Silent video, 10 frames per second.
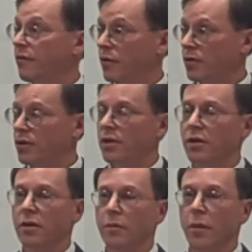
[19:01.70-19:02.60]
first in
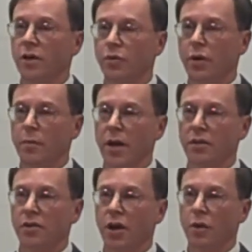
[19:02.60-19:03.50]
Monterrey,
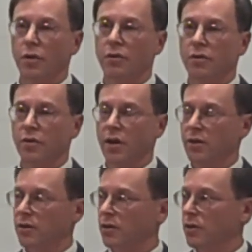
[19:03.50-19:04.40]
Mexico in
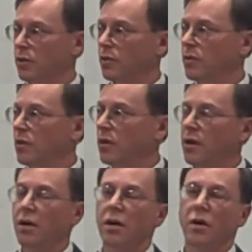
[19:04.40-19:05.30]
2002,
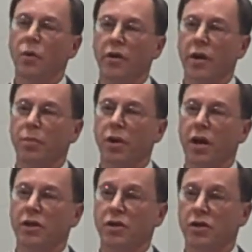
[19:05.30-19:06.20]
where they
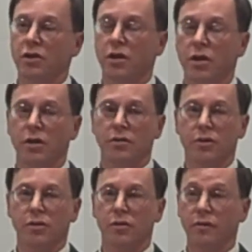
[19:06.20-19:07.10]
pledged
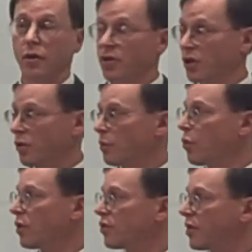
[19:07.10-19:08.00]
to devote
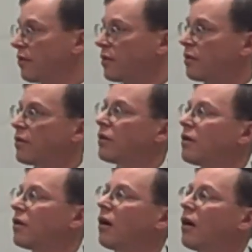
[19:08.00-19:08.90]
0.7
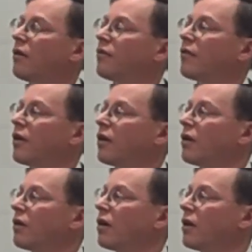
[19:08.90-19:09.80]
of
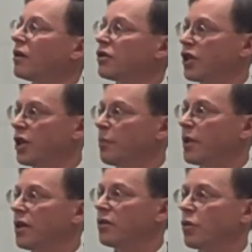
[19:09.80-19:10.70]
their
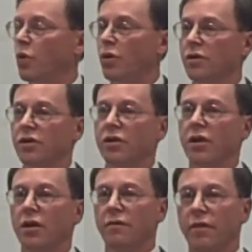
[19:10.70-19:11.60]
GDP towards
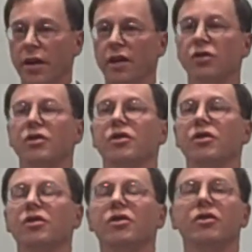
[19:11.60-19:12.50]
financial
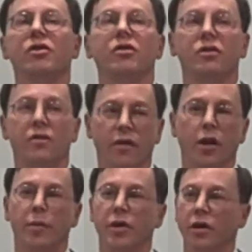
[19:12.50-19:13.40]
assistance to
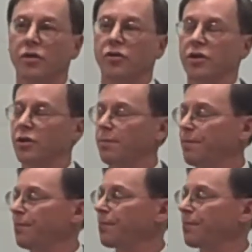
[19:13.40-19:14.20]
developing countries.